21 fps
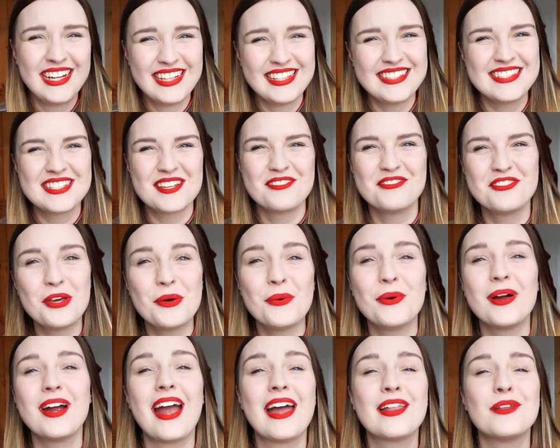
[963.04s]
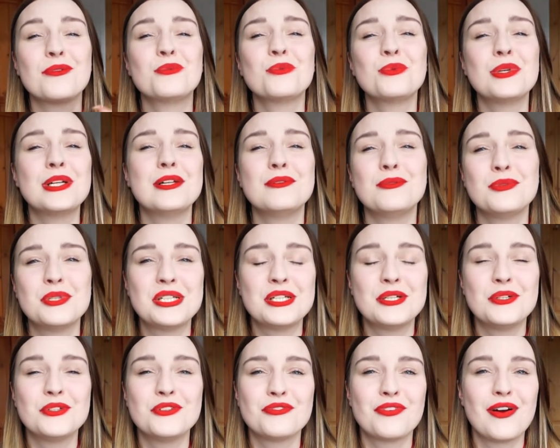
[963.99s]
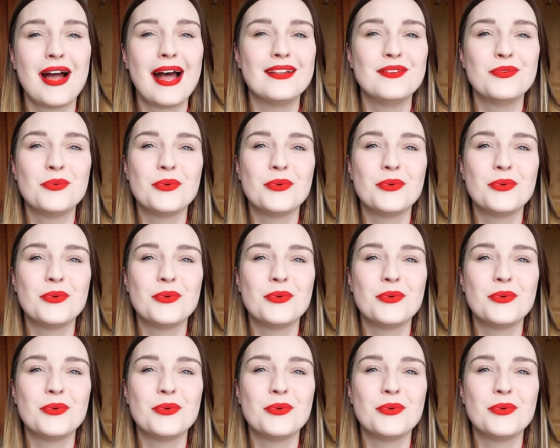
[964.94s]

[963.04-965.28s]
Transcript: He's a viewer and a really good friend.